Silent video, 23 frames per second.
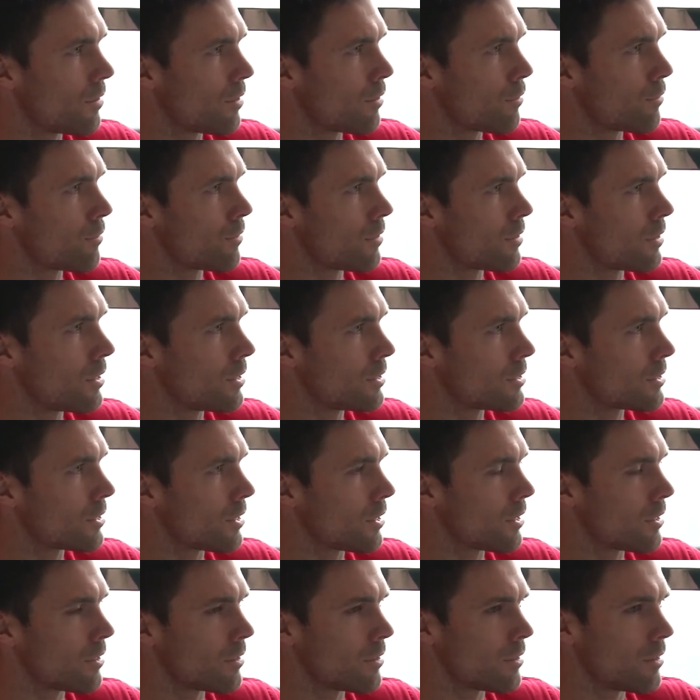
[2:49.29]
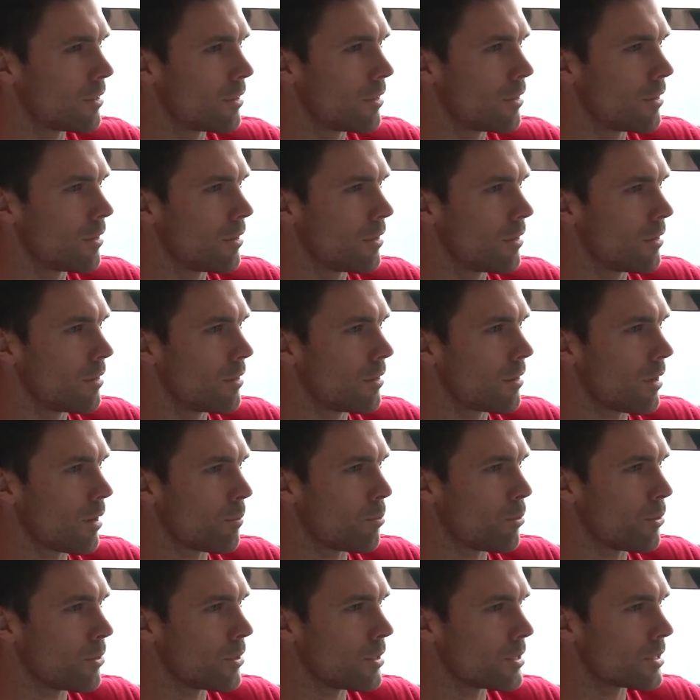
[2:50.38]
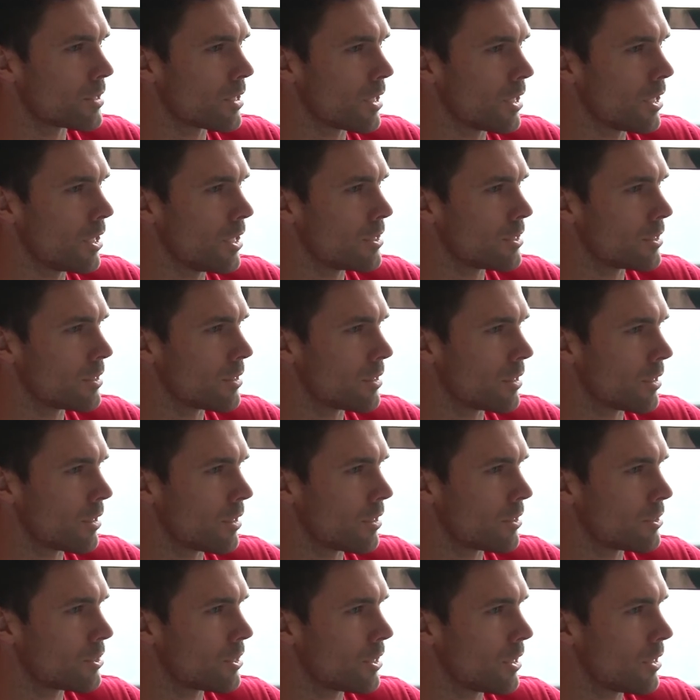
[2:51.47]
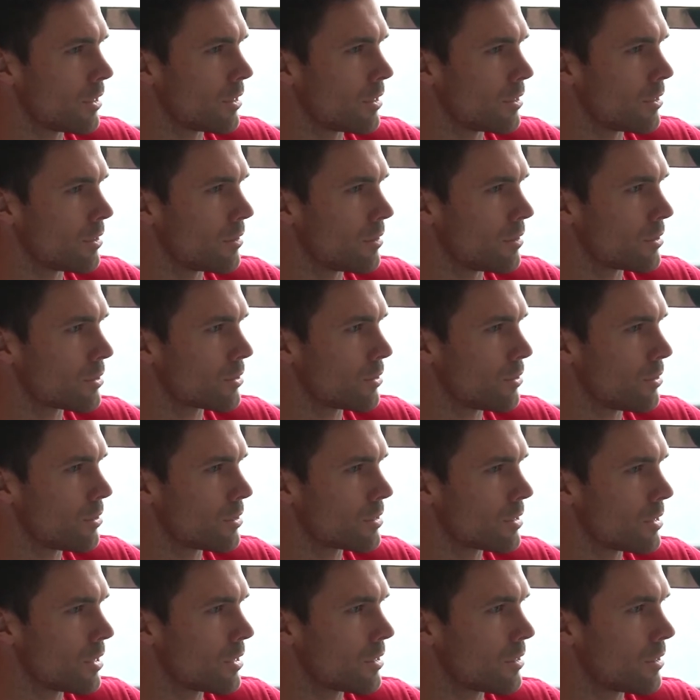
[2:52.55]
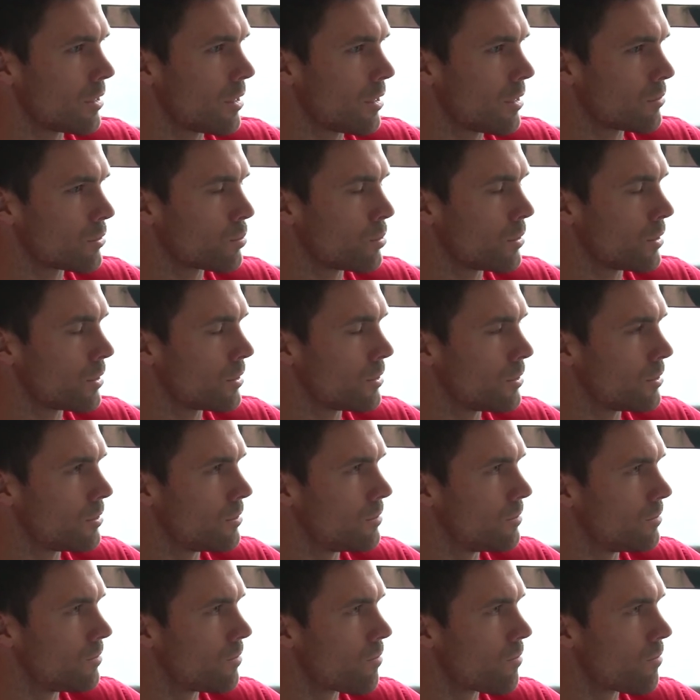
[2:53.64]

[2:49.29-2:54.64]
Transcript: Definitely. Yeah. So up on the stage and chanting the songs and that together was pretty cool.